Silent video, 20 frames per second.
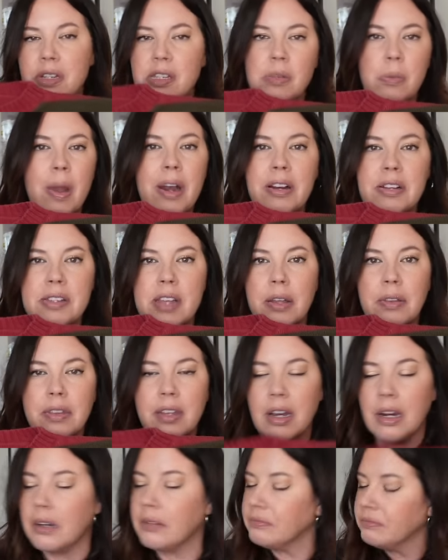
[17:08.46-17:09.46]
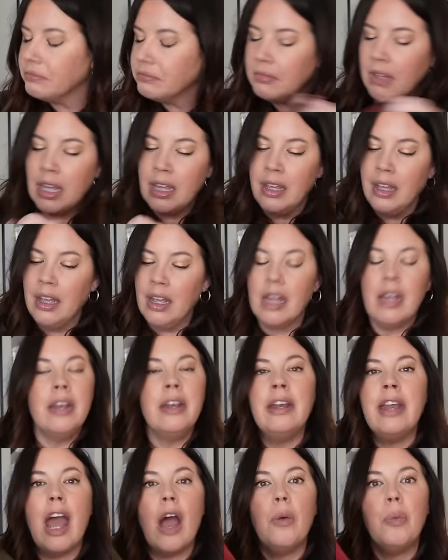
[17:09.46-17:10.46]
sweaters out there.
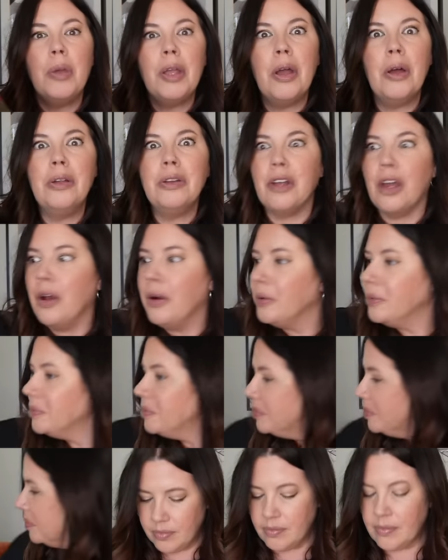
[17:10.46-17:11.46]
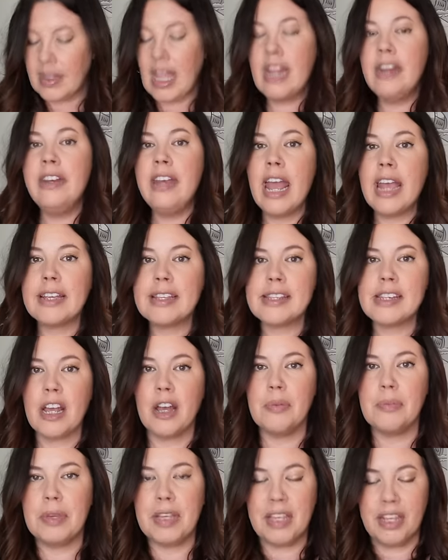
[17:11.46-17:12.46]
Now we all know. Next
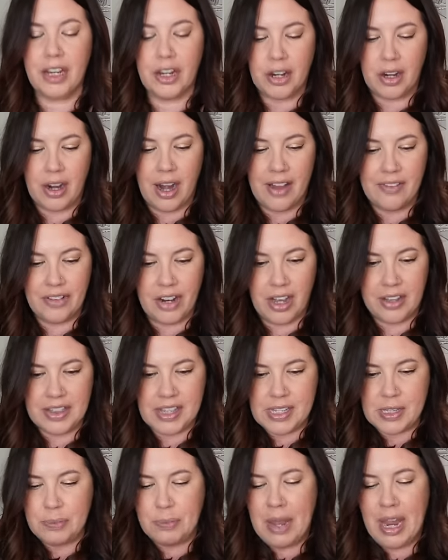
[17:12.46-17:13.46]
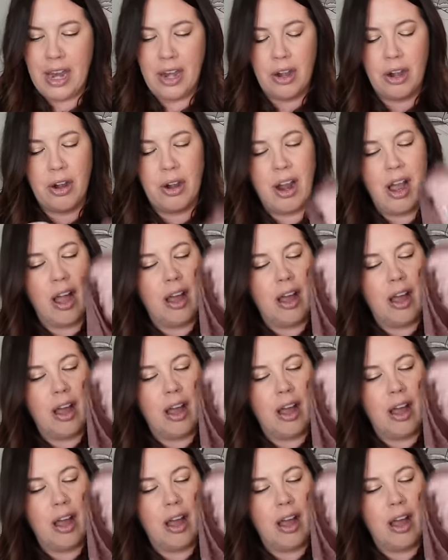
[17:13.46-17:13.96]
up here, I've got this pair